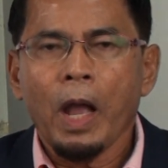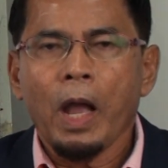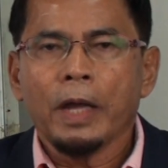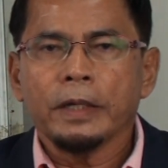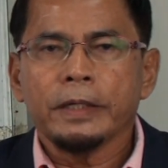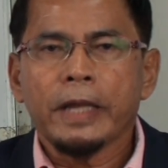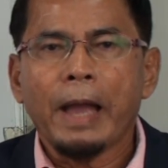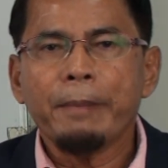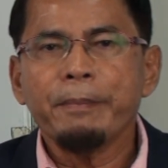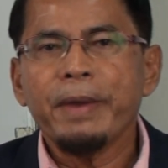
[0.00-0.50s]

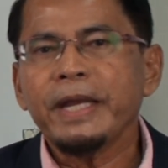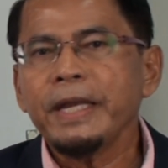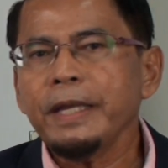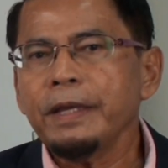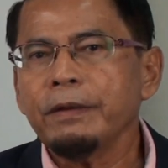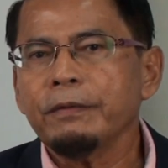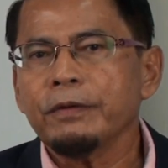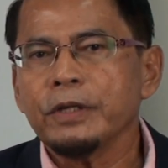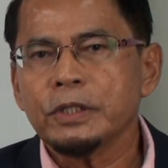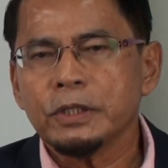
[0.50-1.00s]
There are
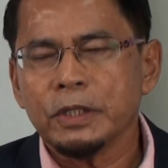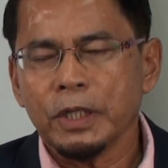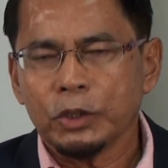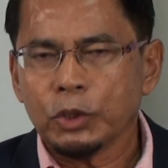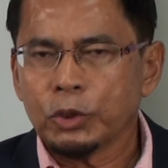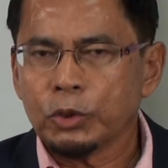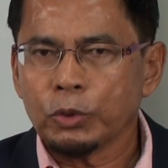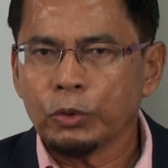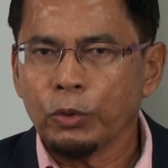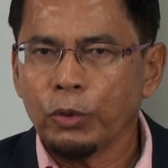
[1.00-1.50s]
many research
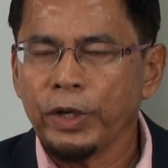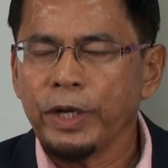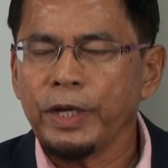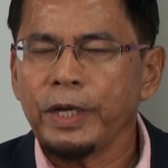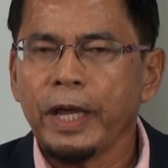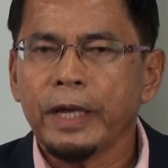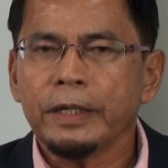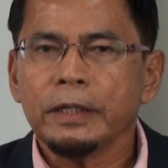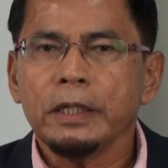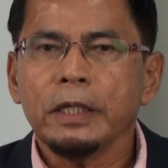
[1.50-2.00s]
showing
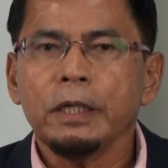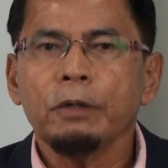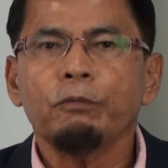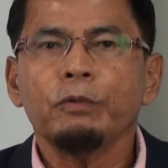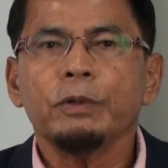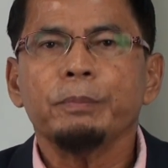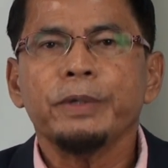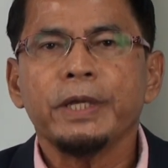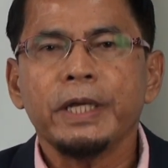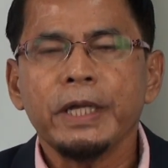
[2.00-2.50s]
that if
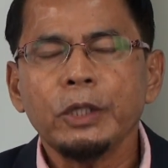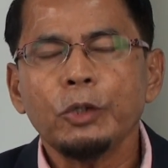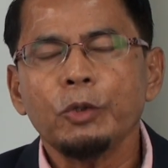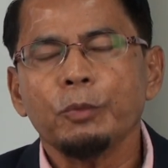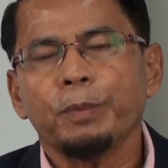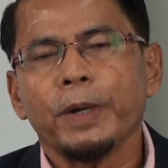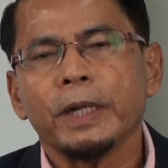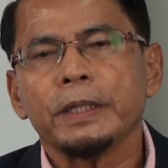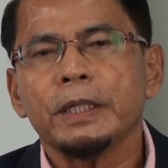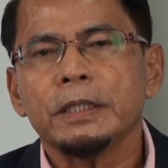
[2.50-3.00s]
we begin to
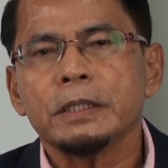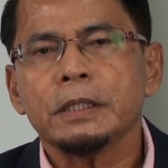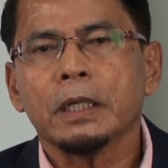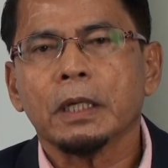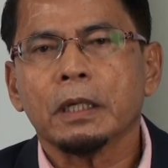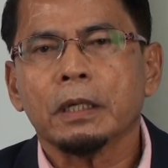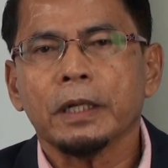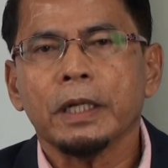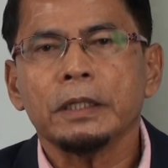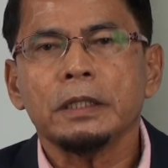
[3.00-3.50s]
practice
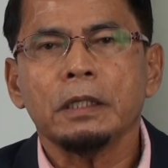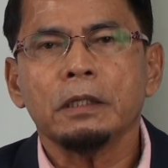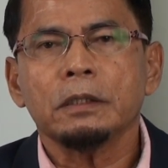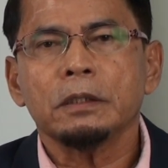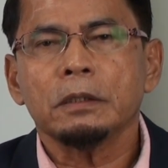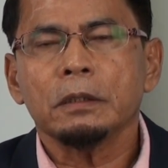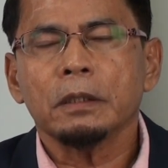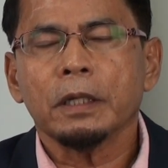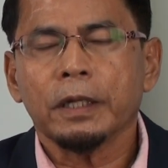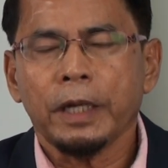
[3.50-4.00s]

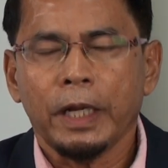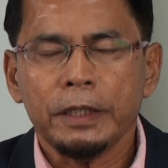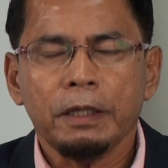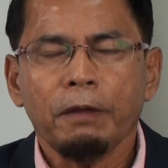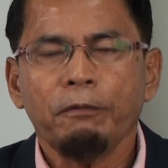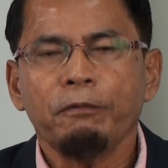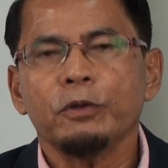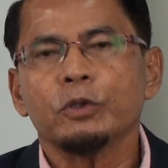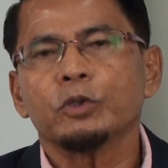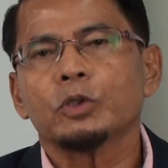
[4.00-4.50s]

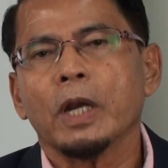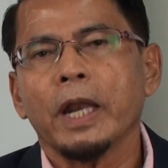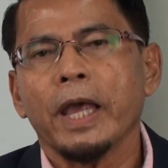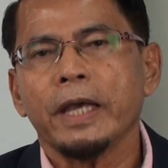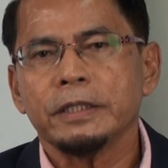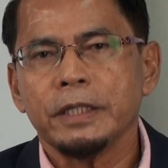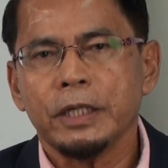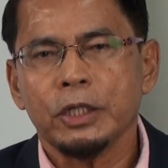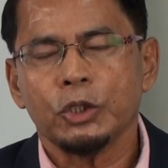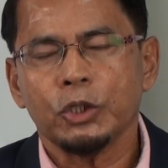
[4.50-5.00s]
creative
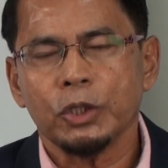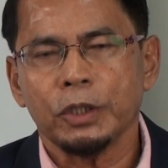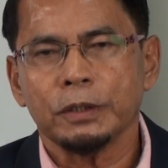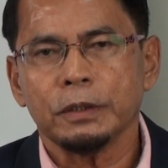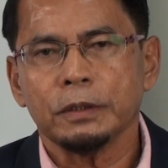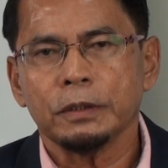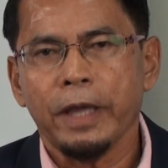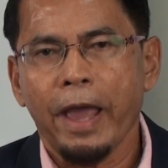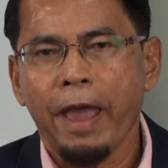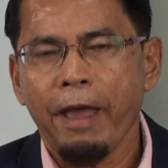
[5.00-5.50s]
visualization
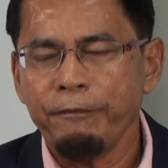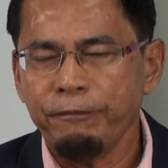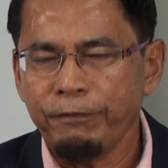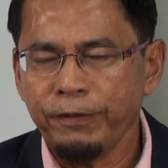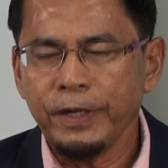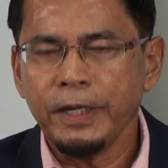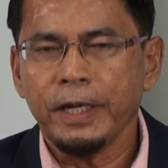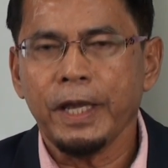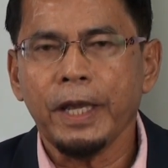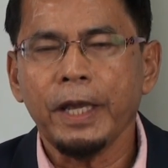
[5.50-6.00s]

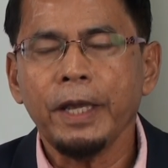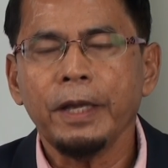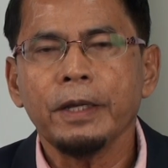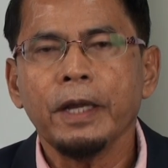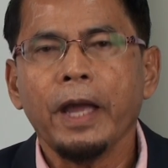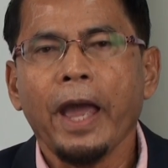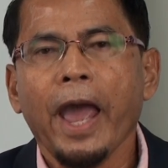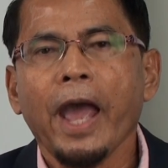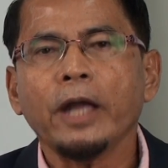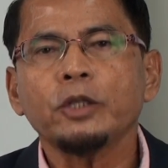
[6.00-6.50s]
every day,
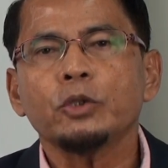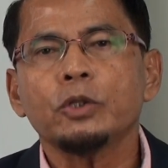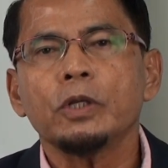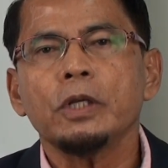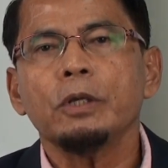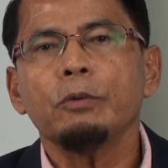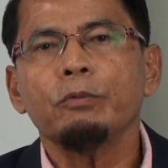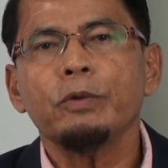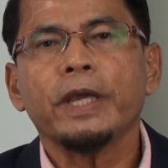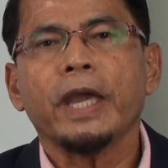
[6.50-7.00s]

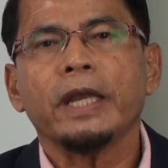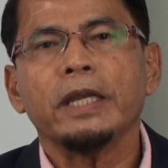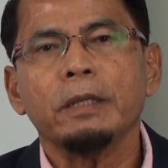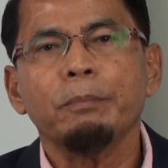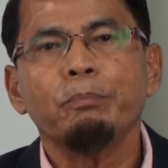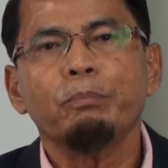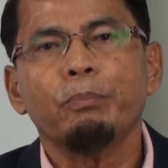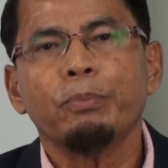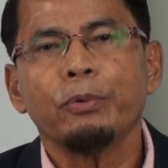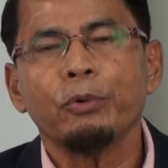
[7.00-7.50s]
actually we can
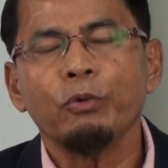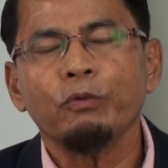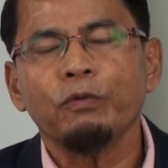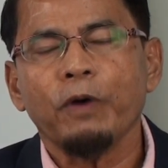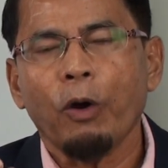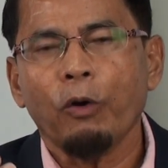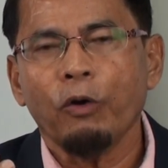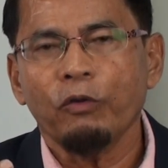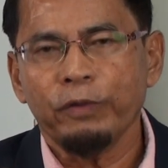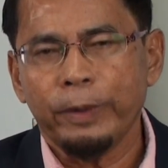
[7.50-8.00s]
improve
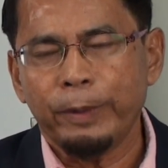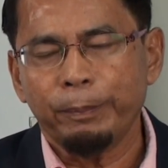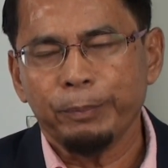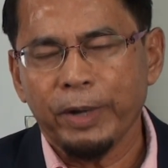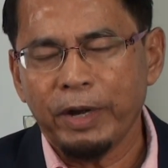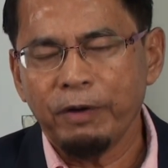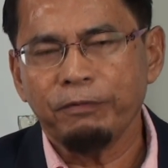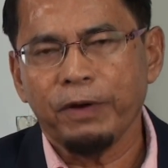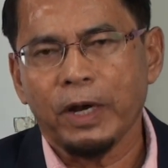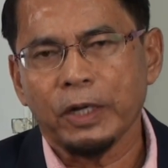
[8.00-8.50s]
our
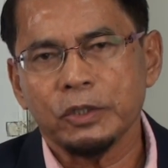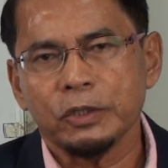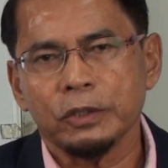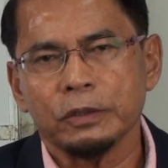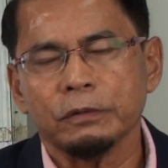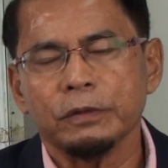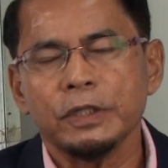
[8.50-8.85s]
brain function.